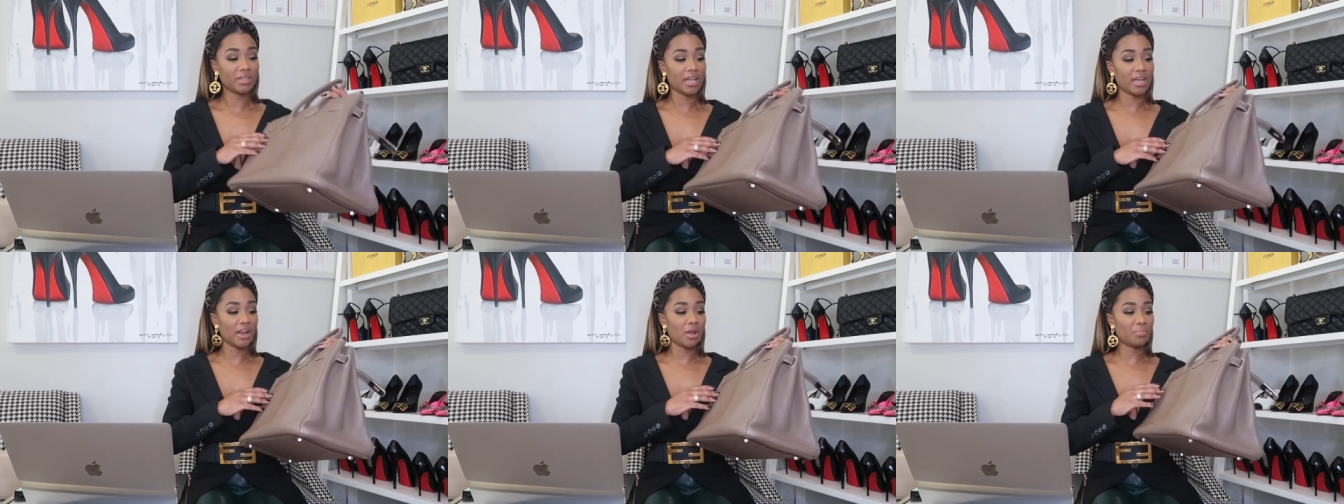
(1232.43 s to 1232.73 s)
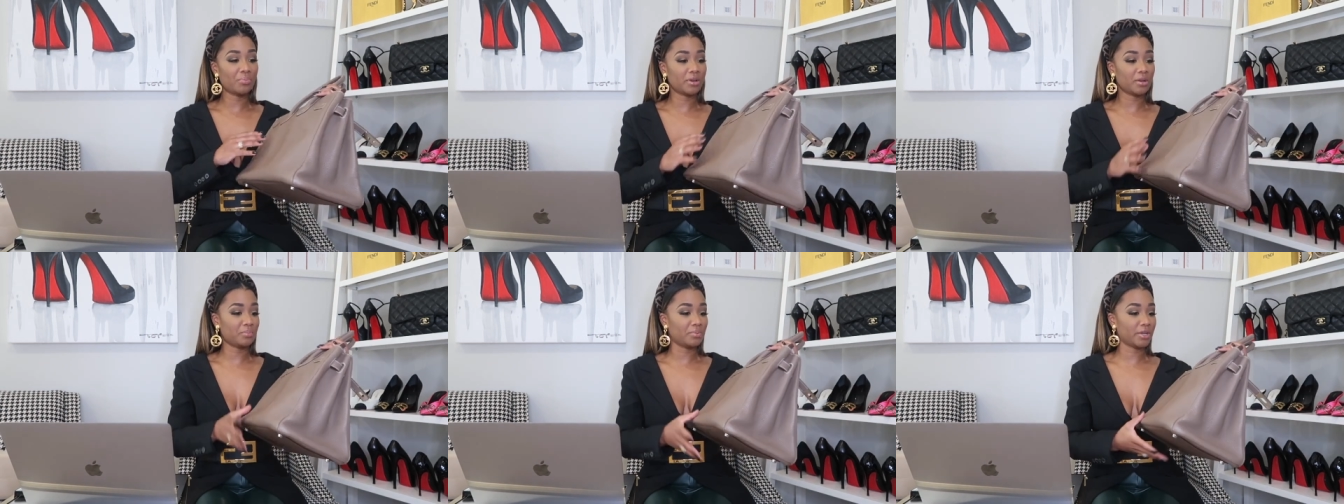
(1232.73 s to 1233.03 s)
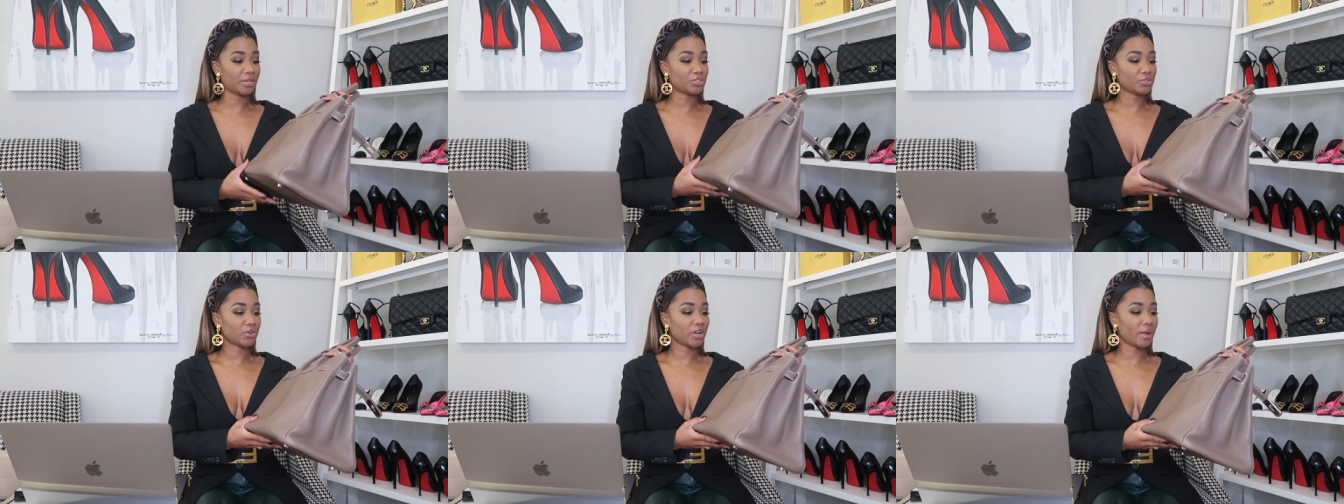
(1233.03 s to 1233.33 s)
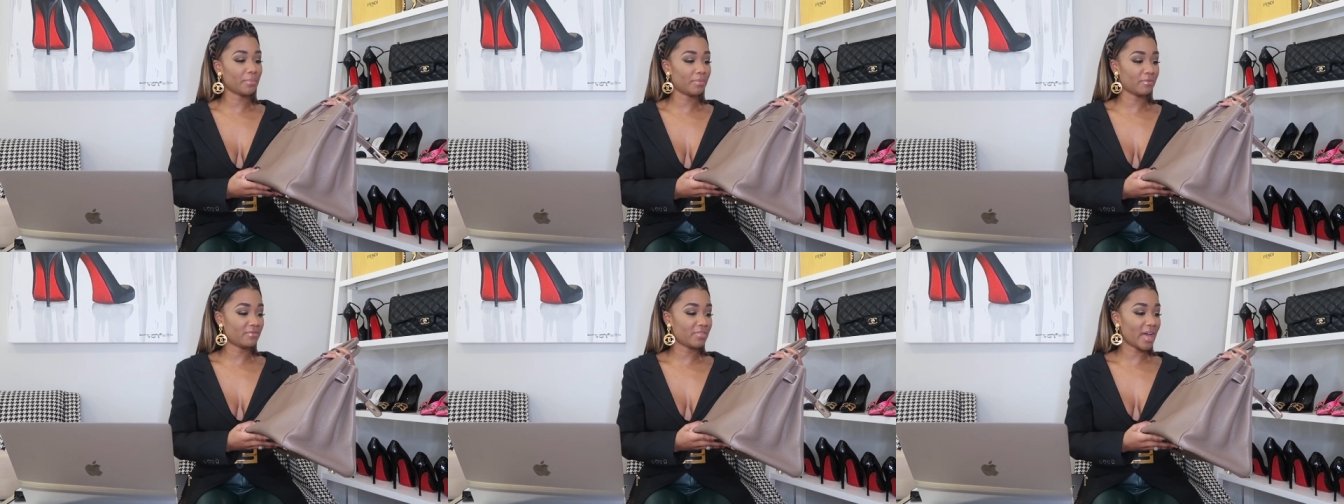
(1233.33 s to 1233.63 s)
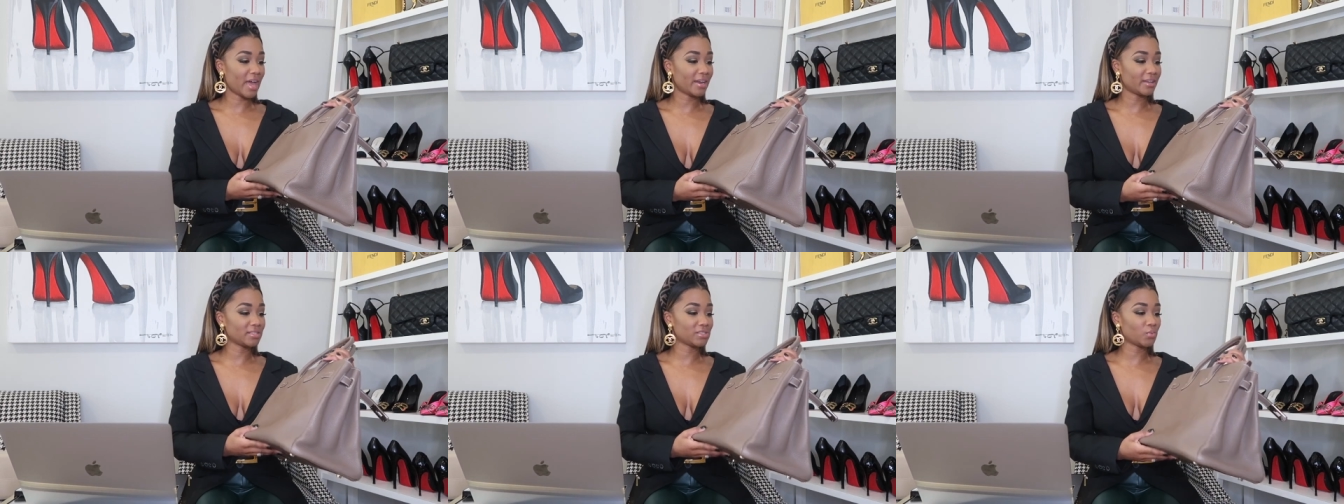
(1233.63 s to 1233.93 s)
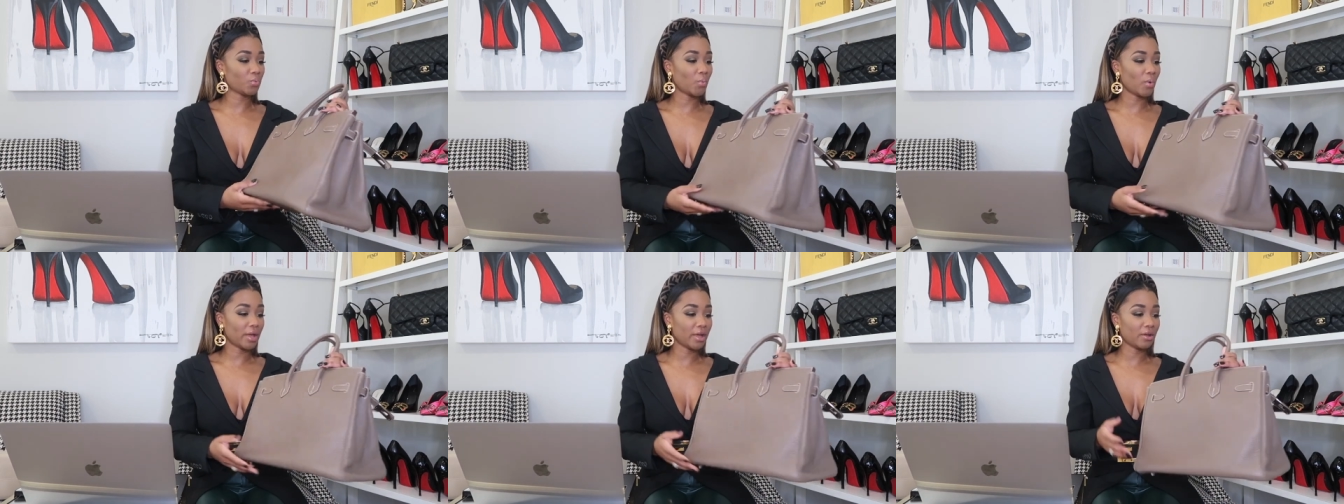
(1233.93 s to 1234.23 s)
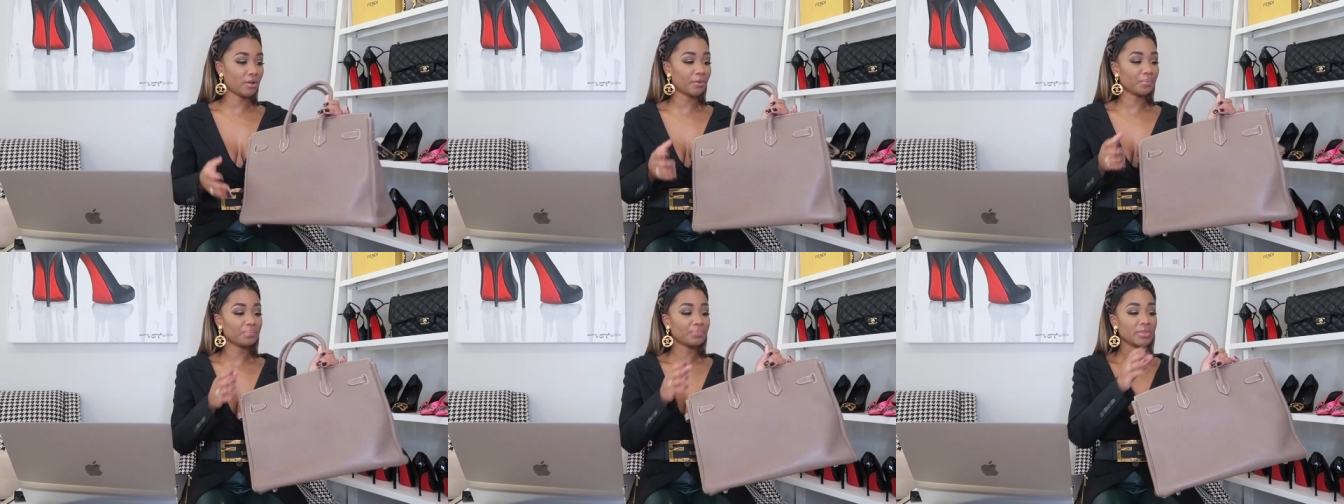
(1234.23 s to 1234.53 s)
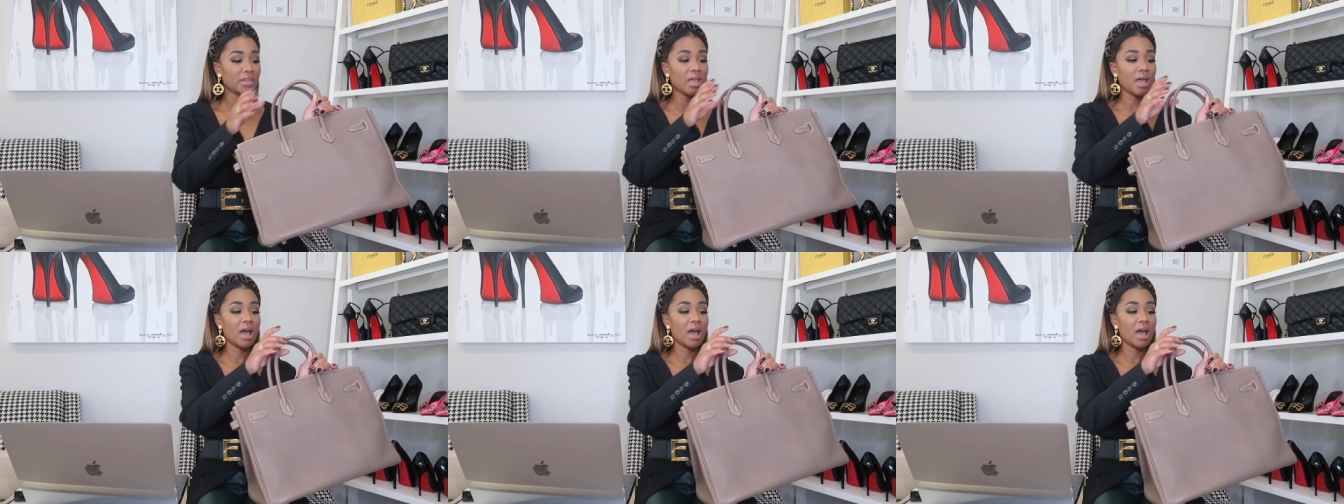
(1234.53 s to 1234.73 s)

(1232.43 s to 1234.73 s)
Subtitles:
And I'll put a picture up of that as well.